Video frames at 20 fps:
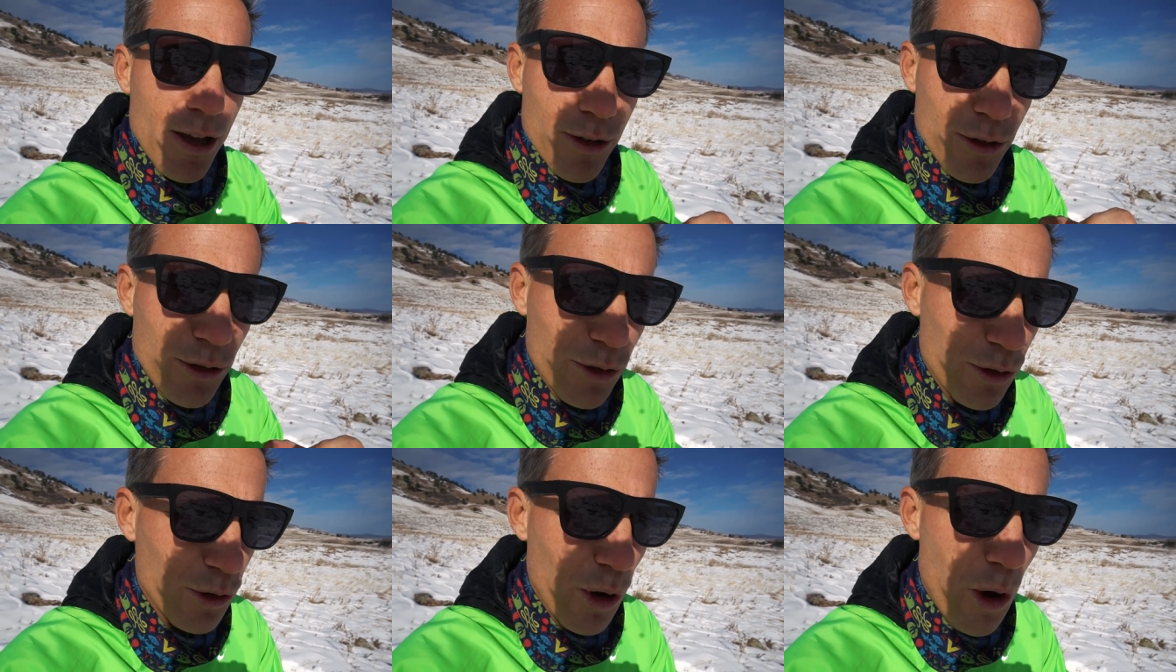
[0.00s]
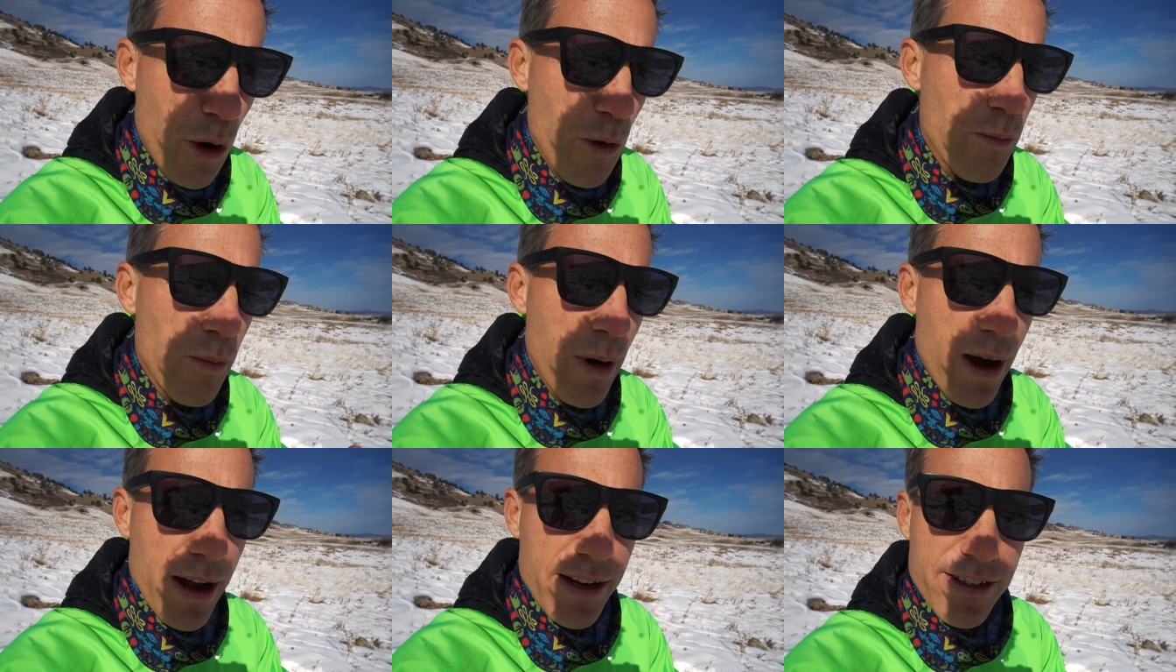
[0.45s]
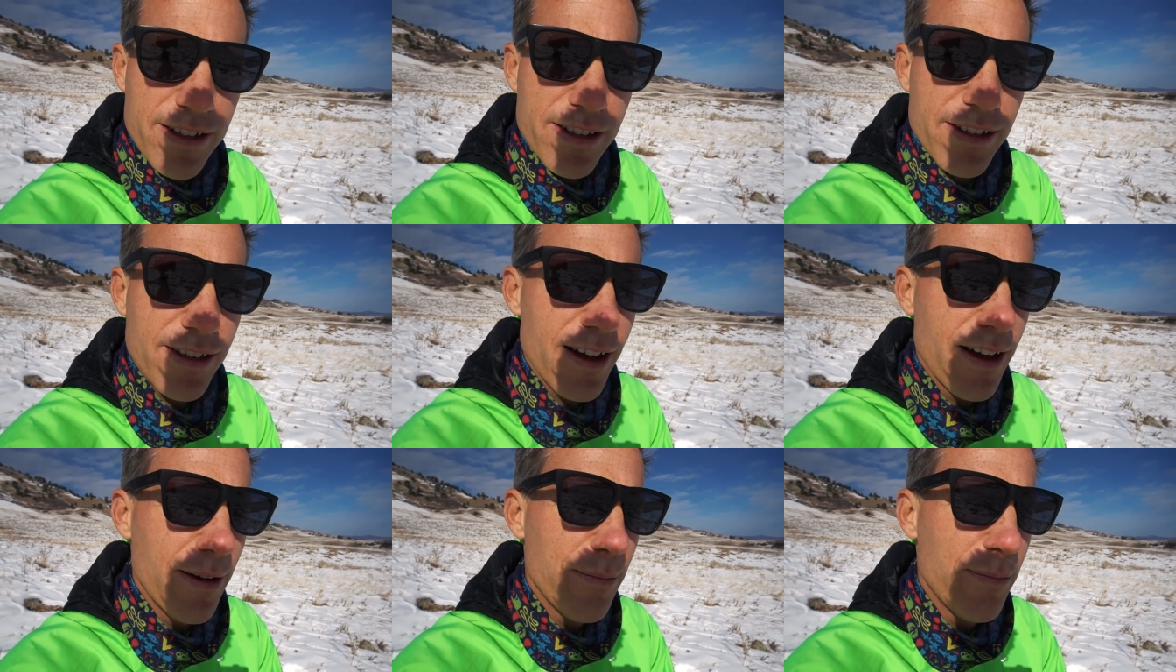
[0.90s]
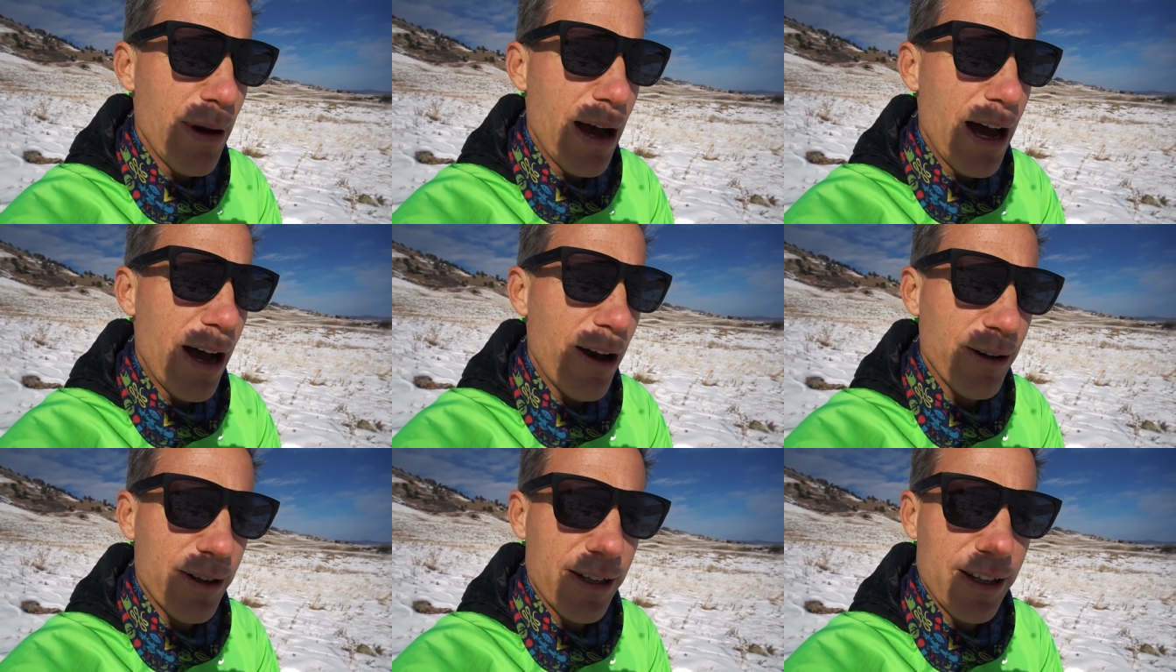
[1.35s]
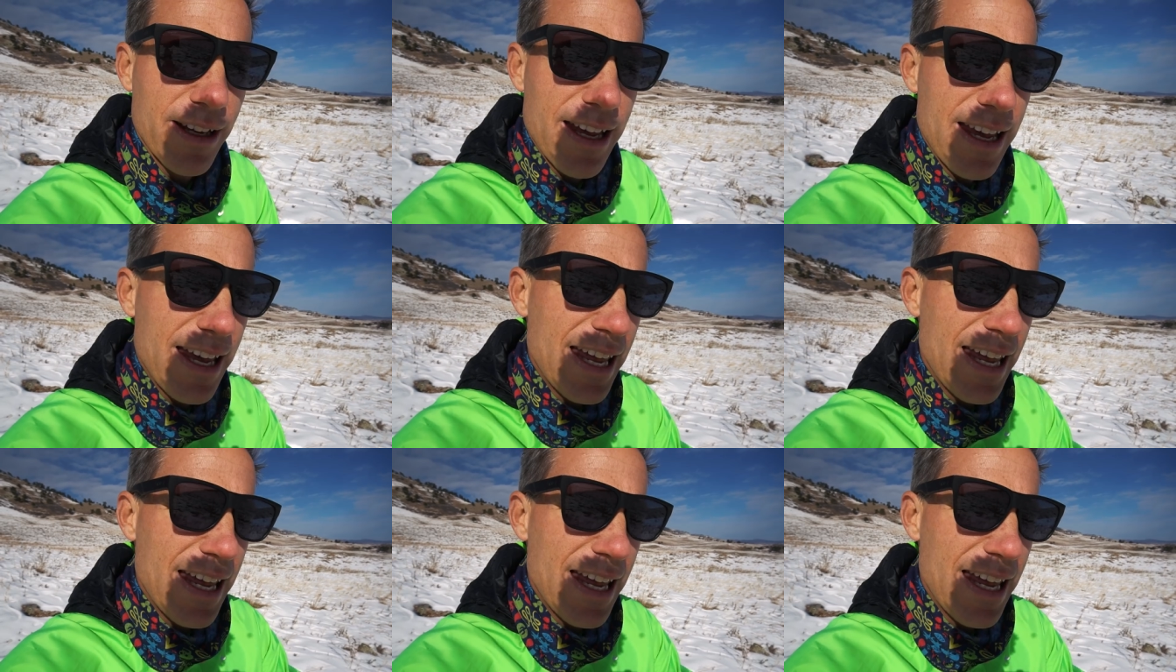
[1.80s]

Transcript: so much about